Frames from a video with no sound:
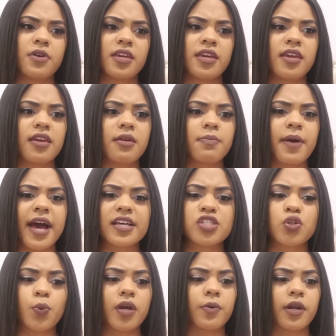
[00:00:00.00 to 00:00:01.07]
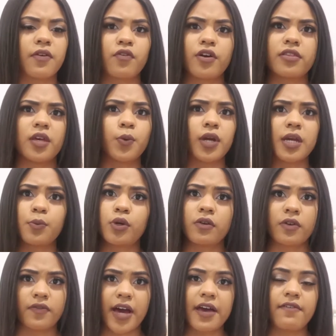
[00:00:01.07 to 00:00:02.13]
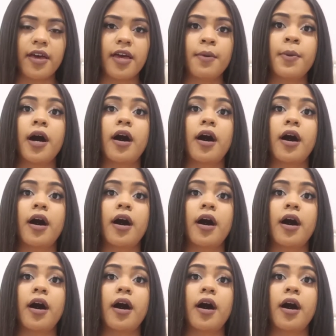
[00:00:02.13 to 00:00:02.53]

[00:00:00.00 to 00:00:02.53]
he passed away, whatever, and they were able to revive him,